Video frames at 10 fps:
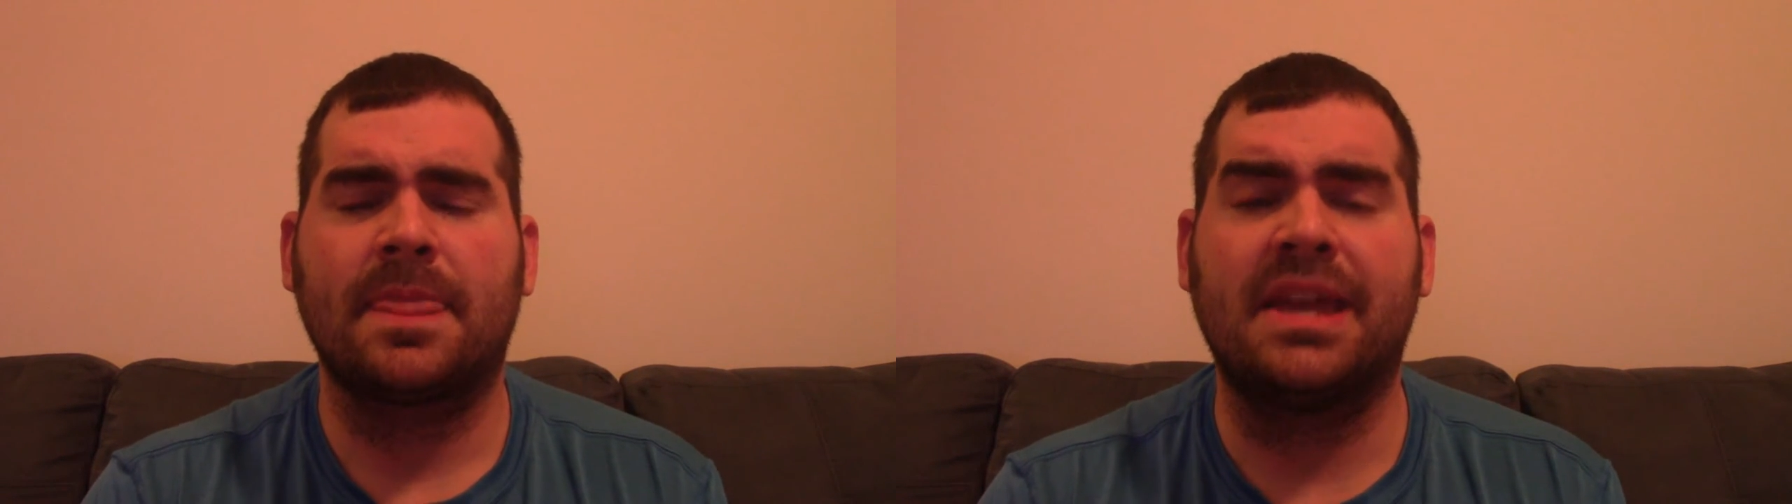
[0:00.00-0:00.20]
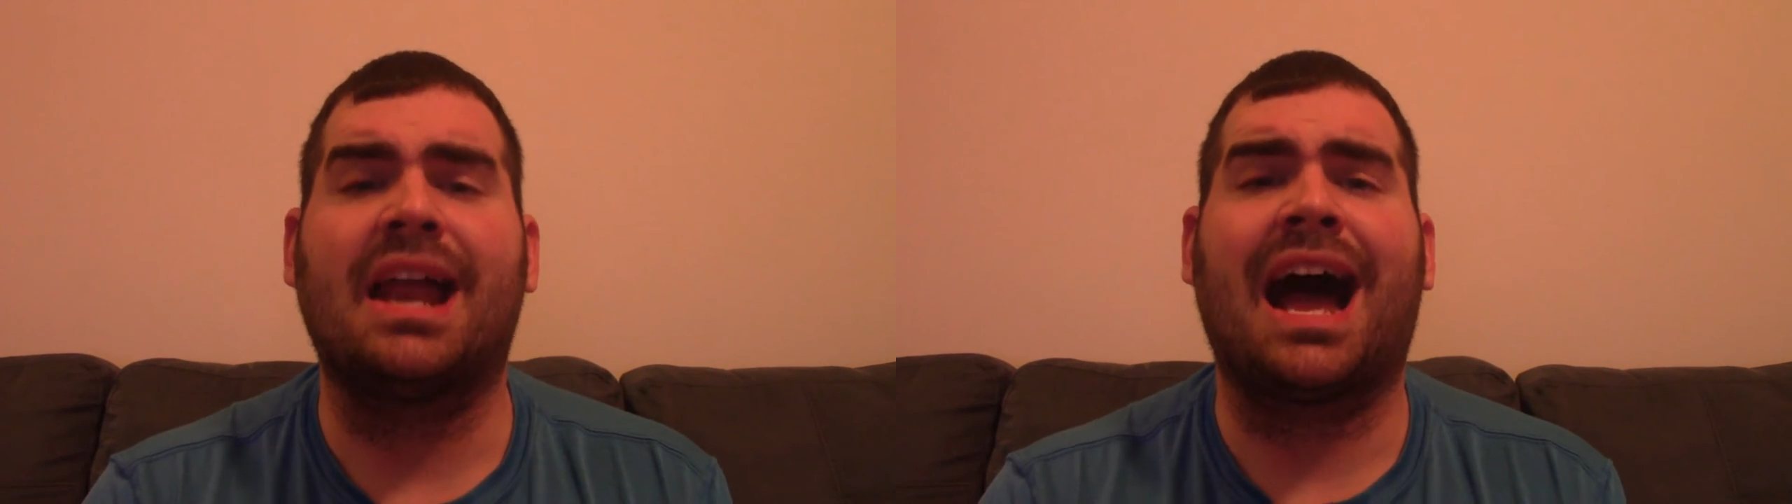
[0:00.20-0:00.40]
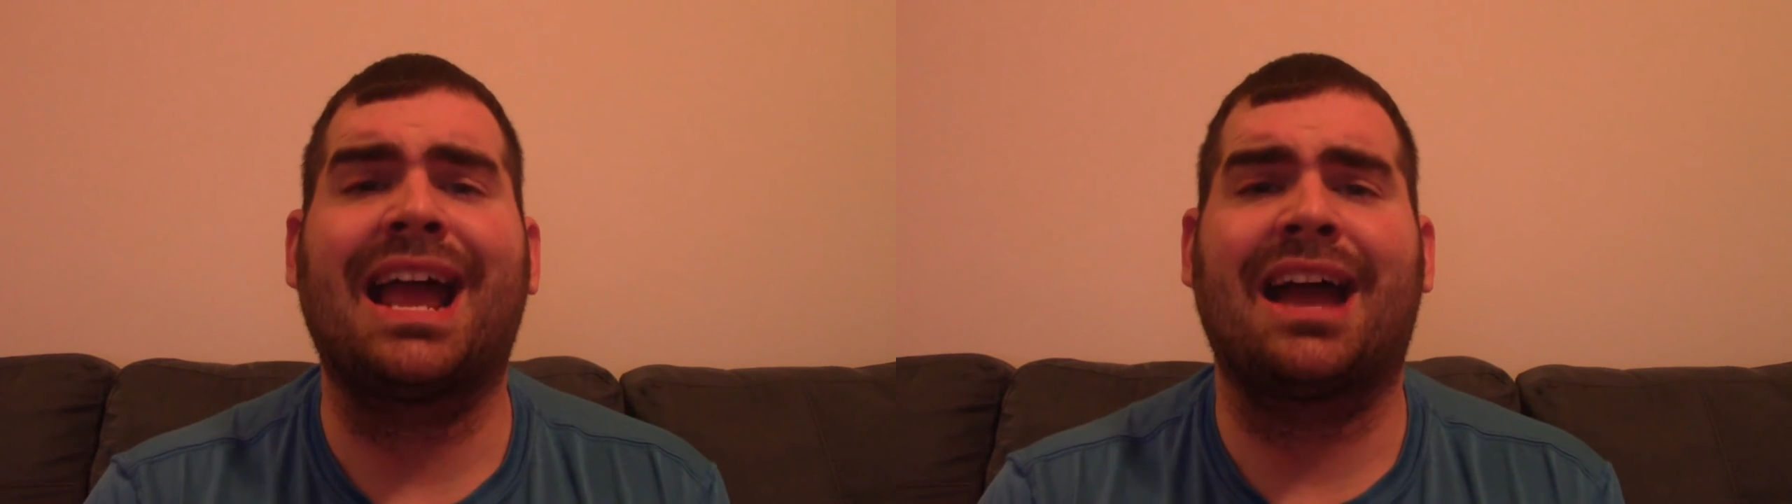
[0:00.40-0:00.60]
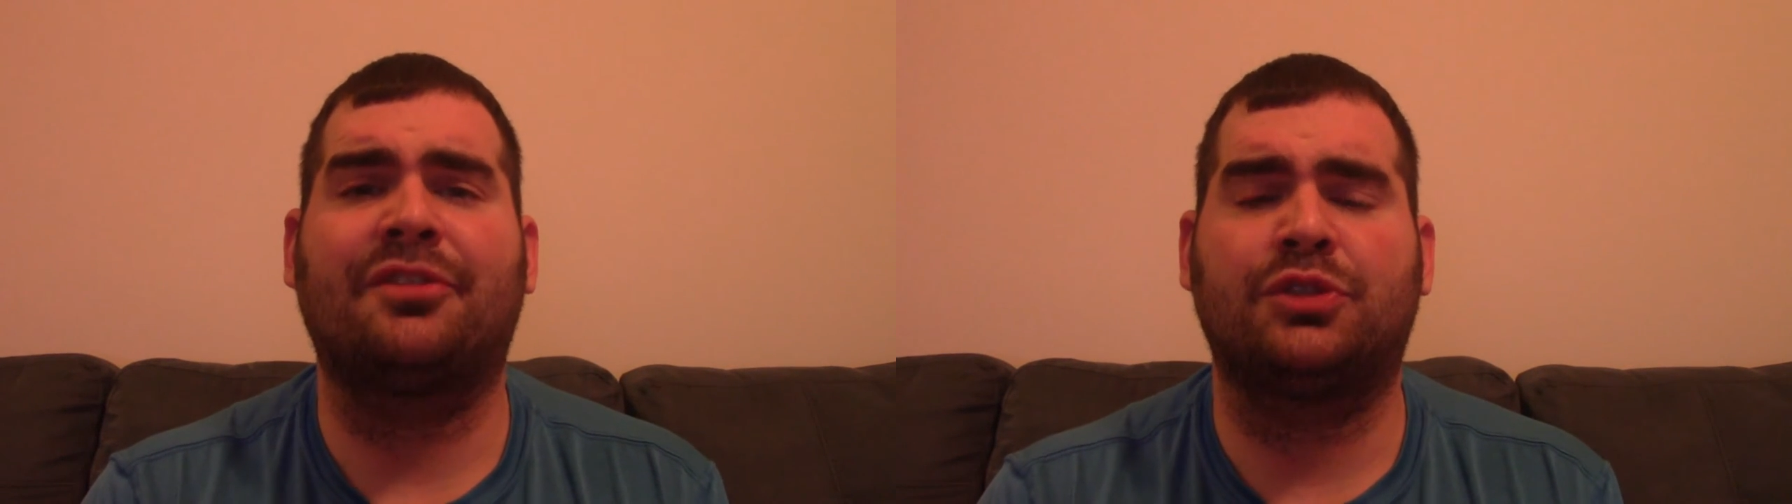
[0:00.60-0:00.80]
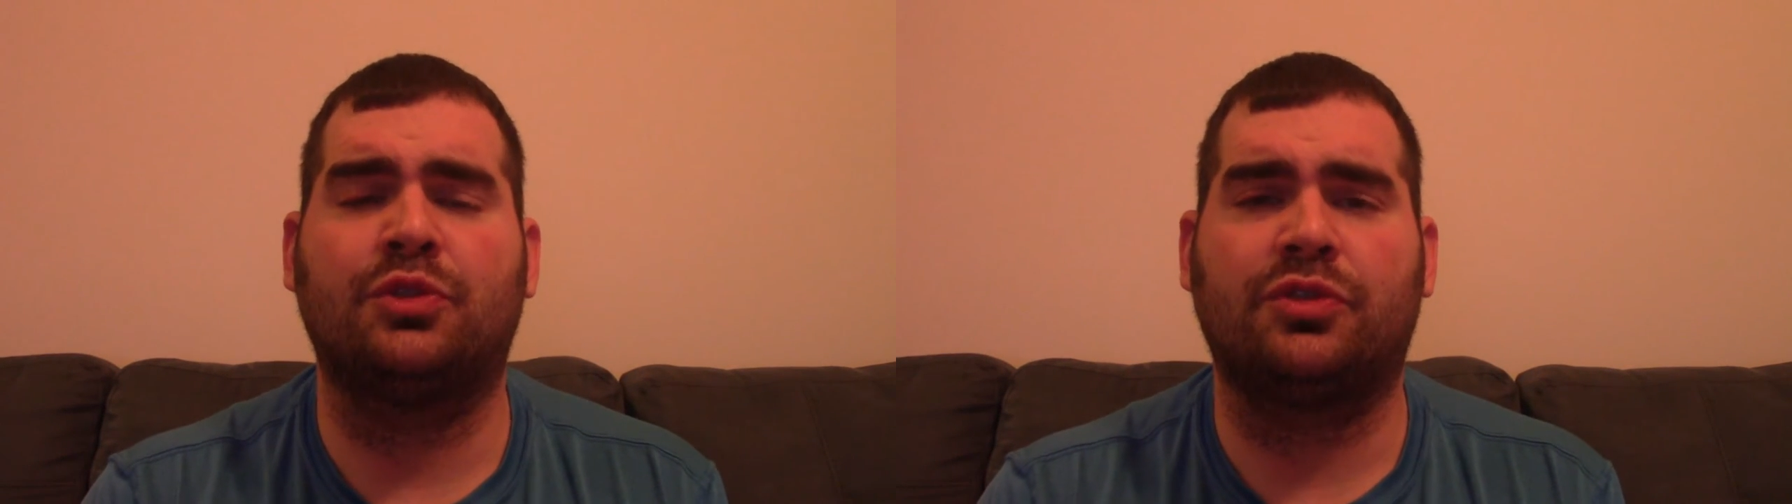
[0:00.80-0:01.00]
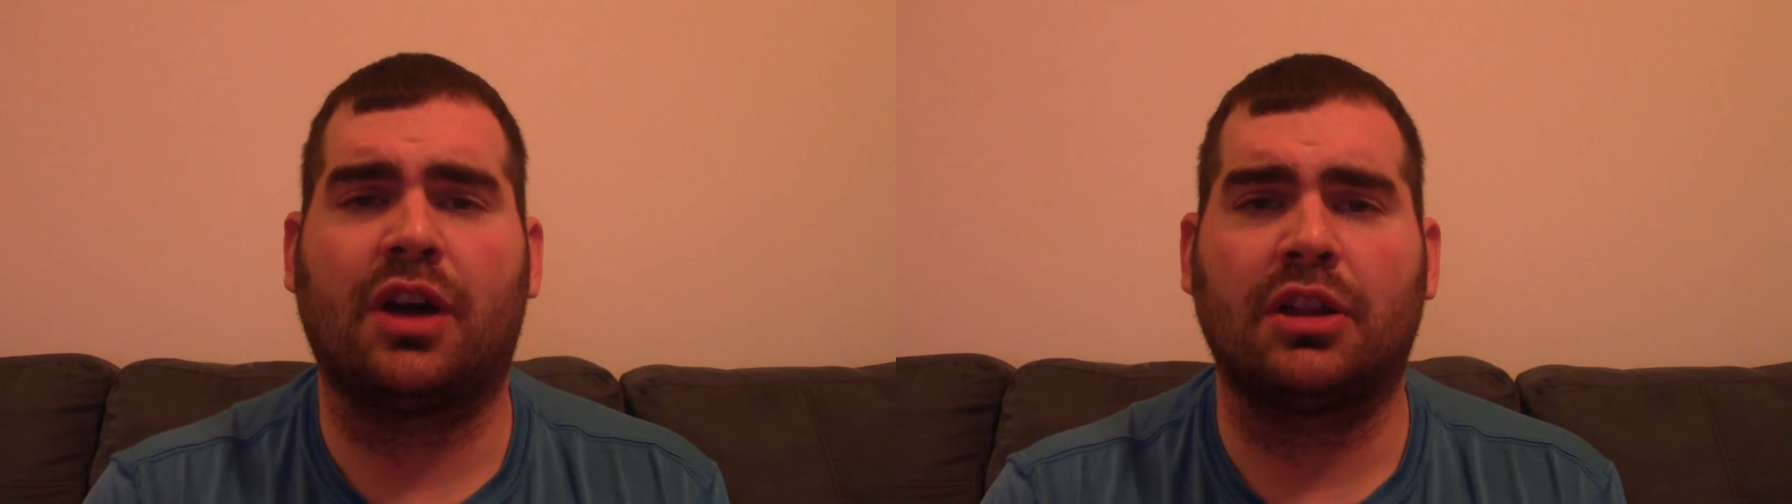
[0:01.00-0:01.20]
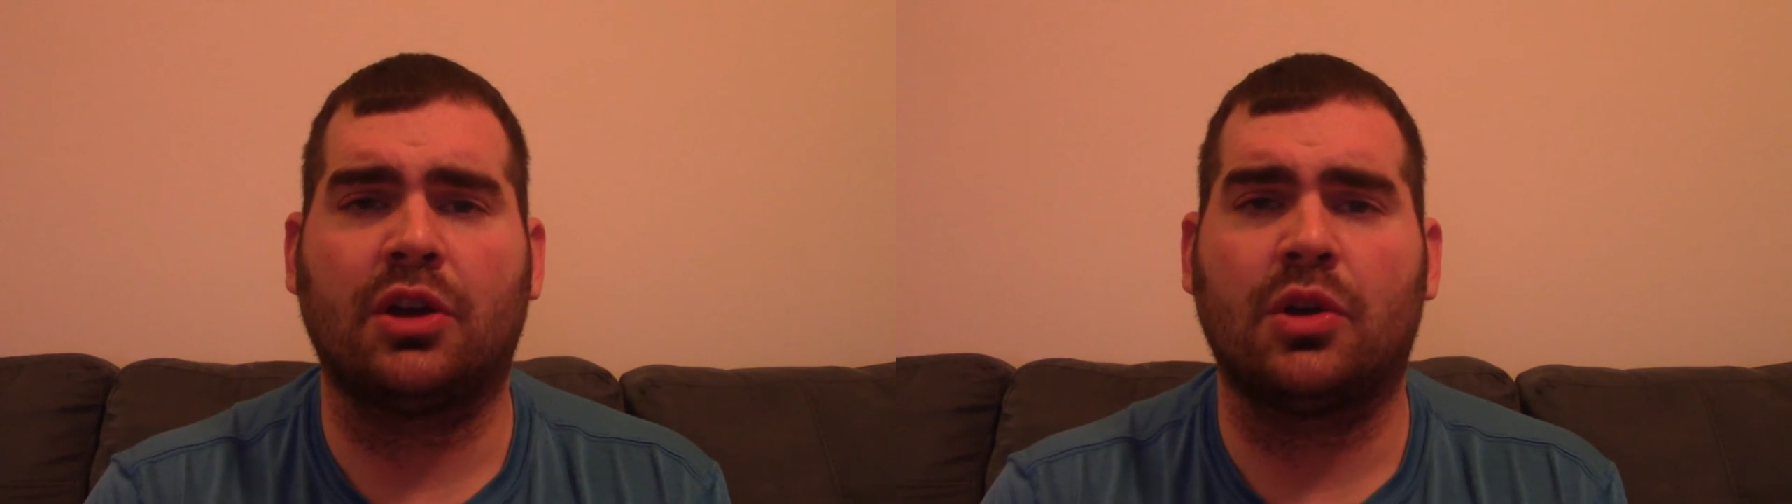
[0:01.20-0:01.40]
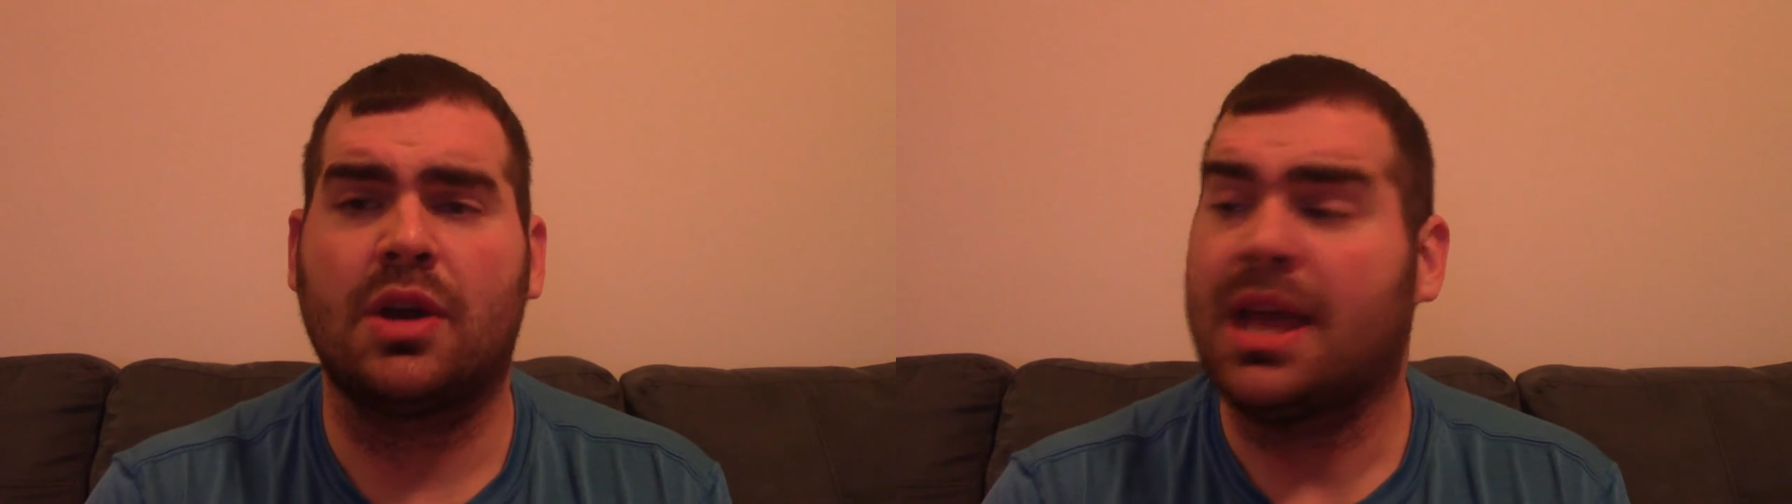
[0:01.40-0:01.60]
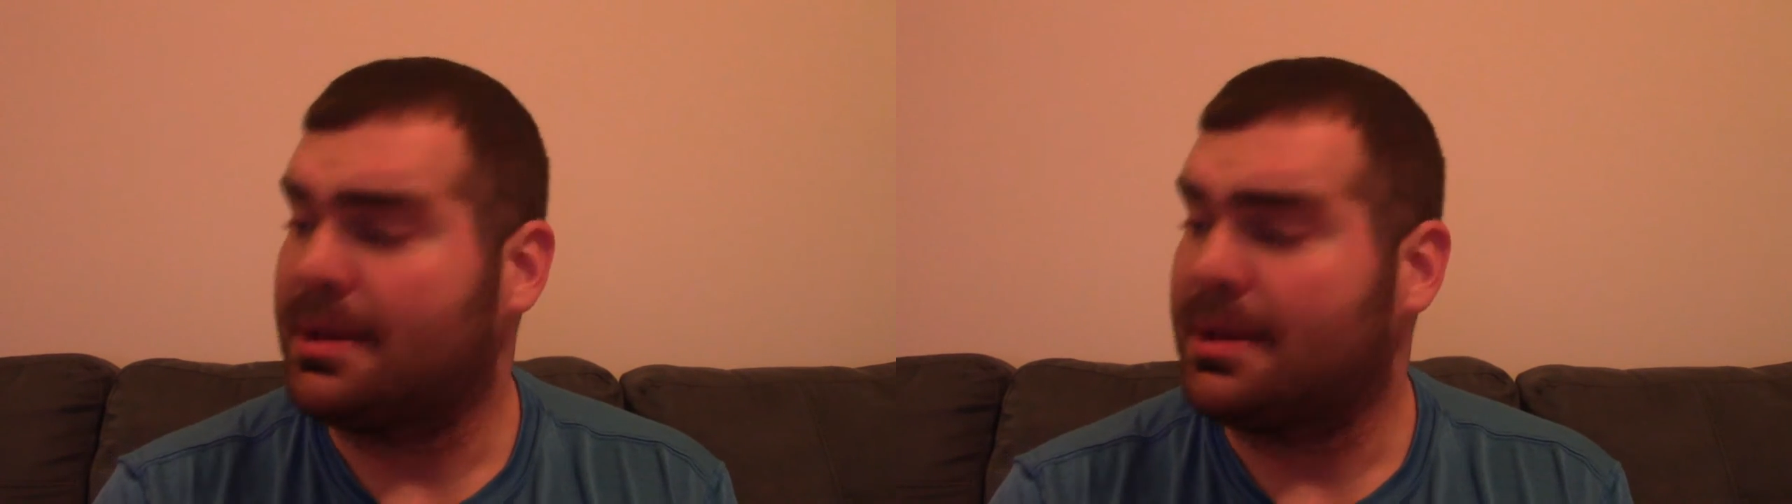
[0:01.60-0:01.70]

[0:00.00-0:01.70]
that I have to follow.